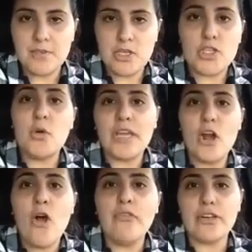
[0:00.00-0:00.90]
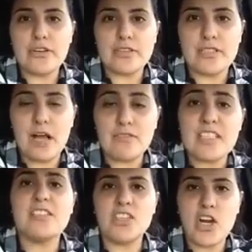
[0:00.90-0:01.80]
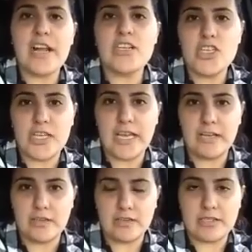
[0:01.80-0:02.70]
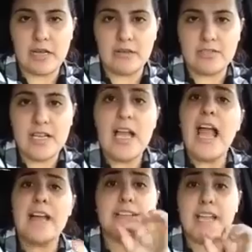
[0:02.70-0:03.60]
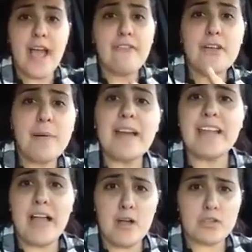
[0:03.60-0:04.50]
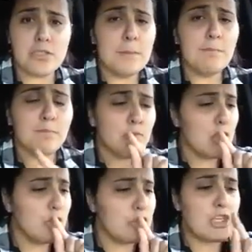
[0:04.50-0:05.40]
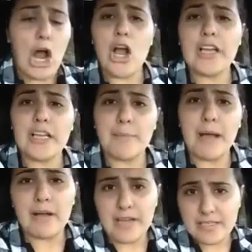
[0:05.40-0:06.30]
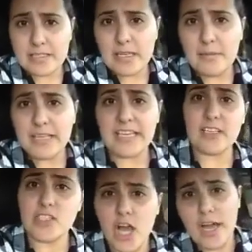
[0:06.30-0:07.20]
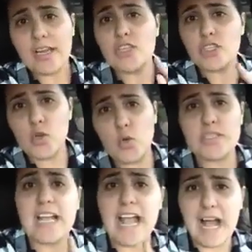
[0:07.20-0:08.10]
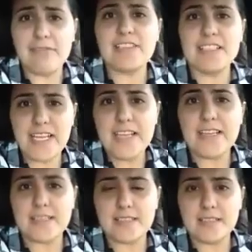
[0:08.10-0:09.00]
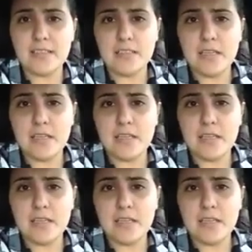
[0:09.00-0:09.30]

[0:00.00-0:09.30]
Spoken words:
So get over yourselves and start educating yourselves. And to everybody else who's talking about Islam getting taught in schools, I have to say this.